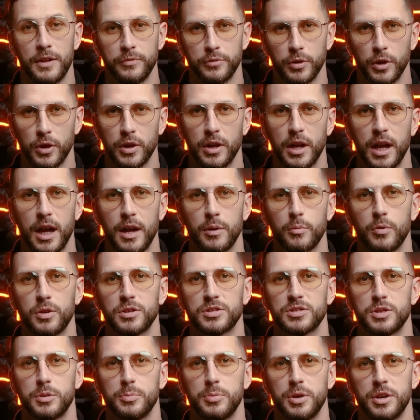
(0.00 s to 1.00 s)
If your client
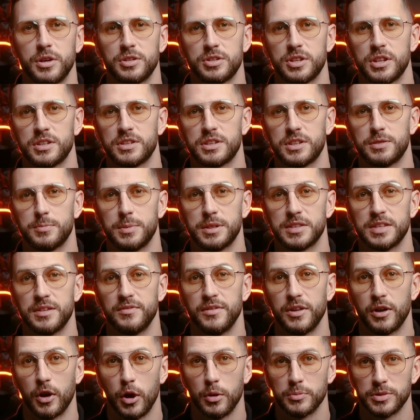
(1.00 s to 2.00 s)
wants to print just a
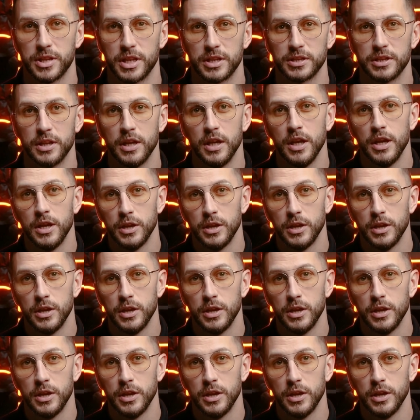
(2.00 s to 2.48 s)
specific object,